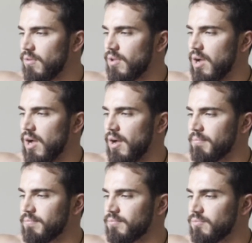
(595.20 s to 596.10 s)

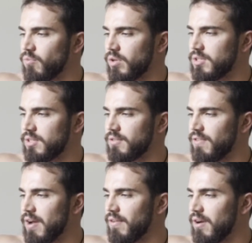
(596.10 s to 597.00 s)

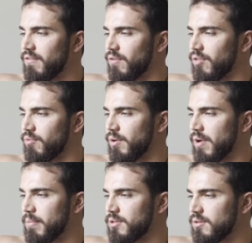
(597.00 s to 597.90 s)
165 here for 3
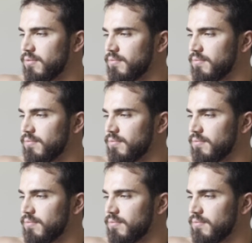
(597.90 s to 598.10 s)
reps.